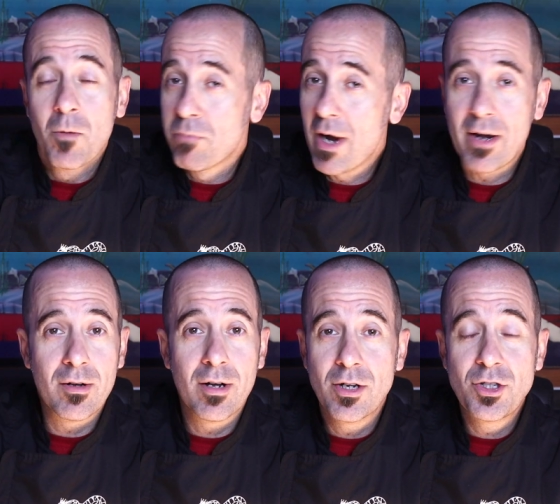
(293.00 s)

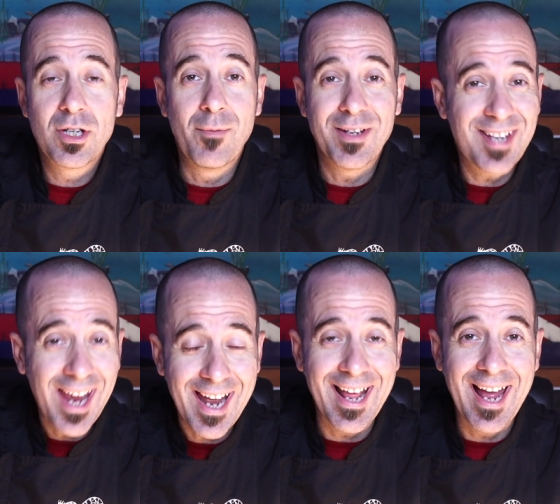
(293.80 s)
Breeder, she gave me
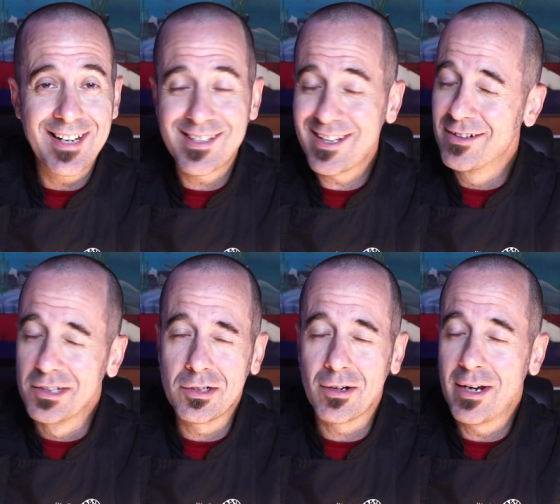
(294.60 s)
10 eggs. They
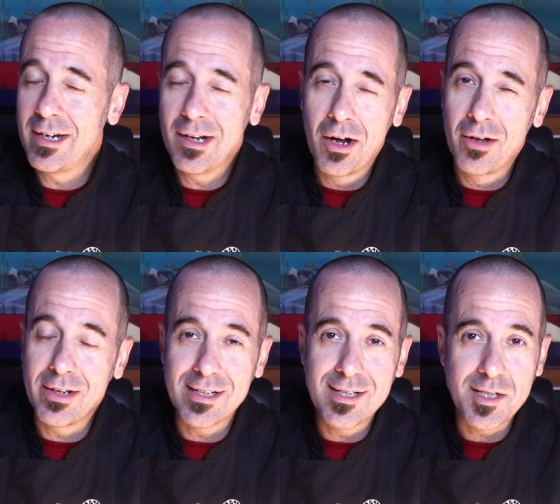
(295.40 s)
looked great. Oh, the
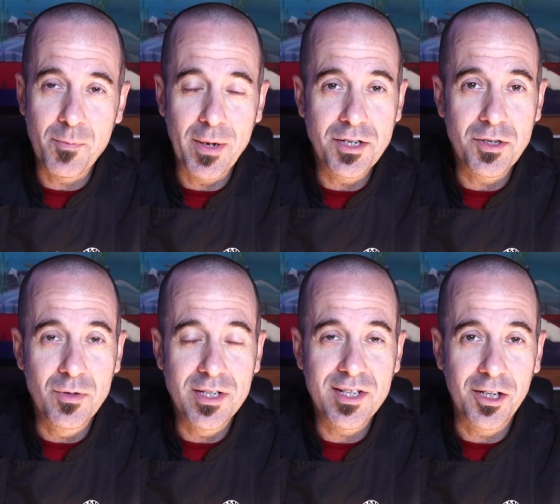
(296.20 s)
anticipation
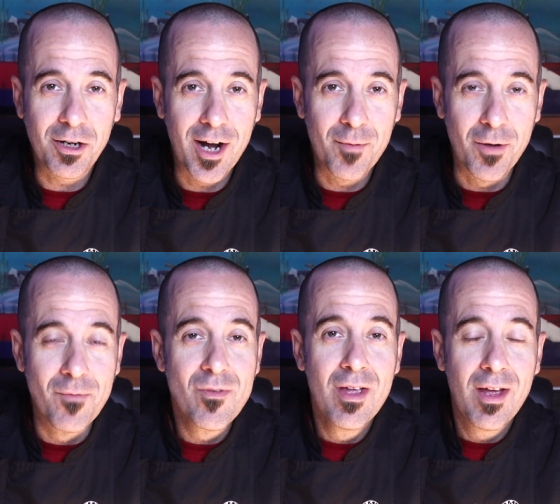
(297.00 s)
was
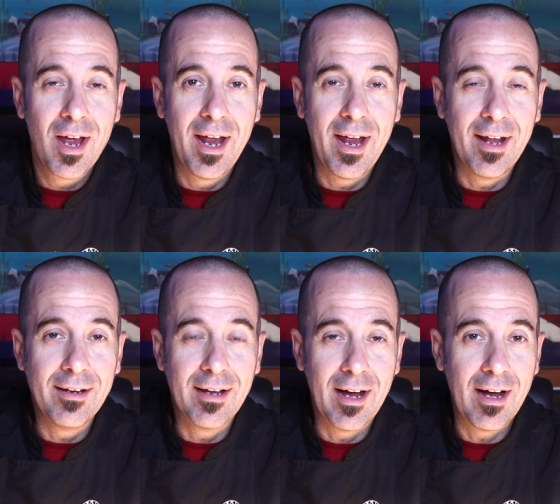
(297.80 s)
incredible.
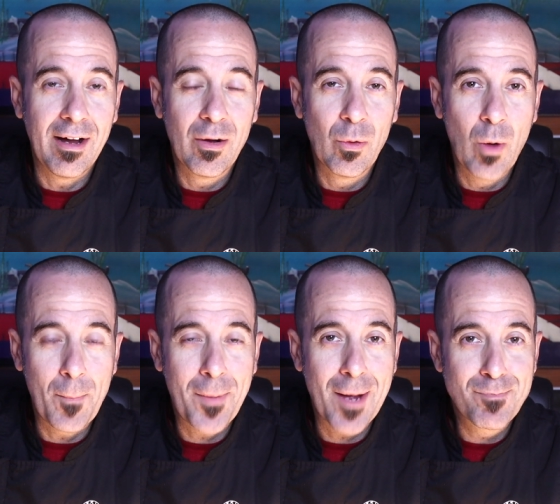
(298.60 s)
And uh,
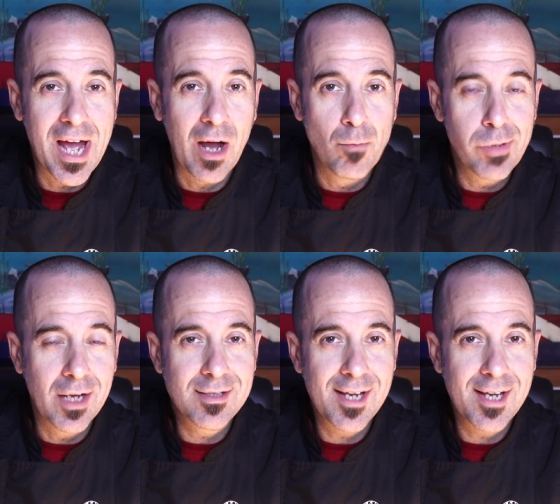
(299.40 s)
what popped out but